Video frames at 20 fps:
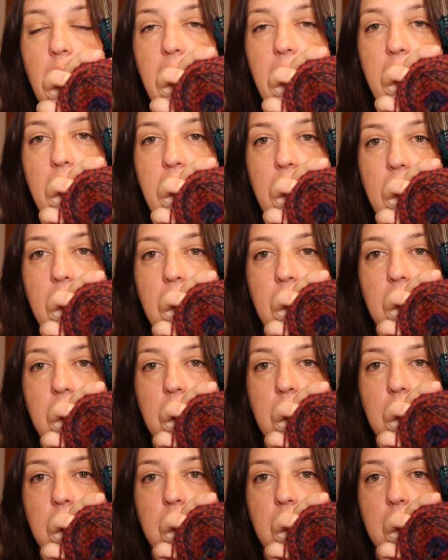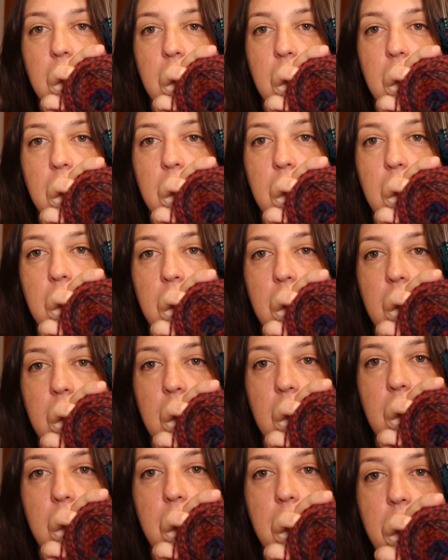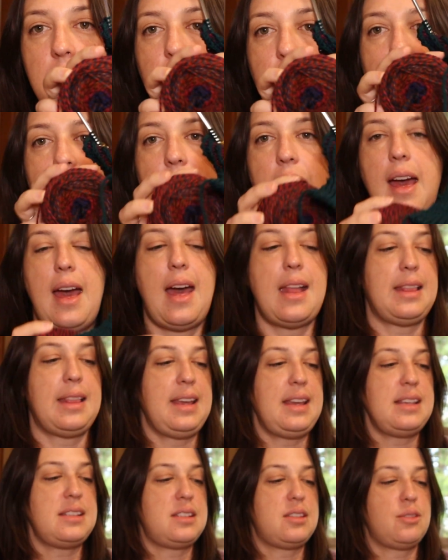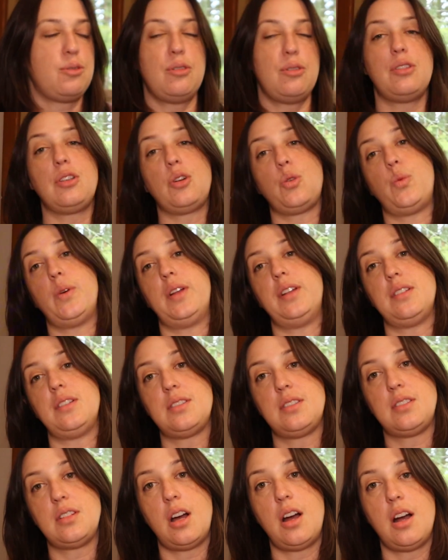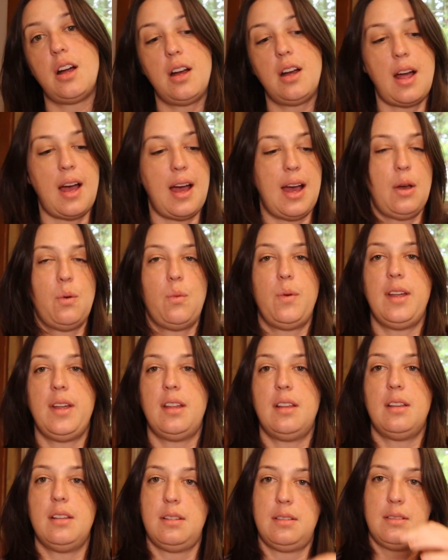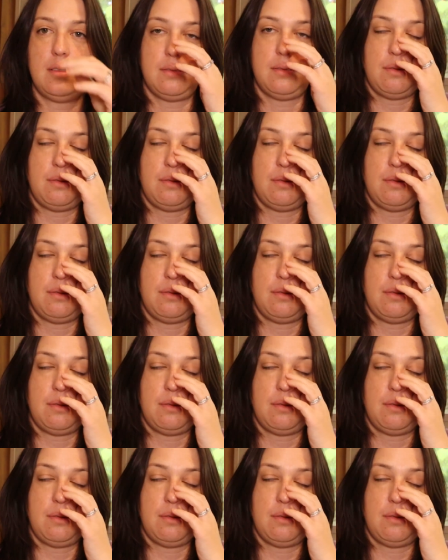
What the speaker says: And at least through the quilt star, I will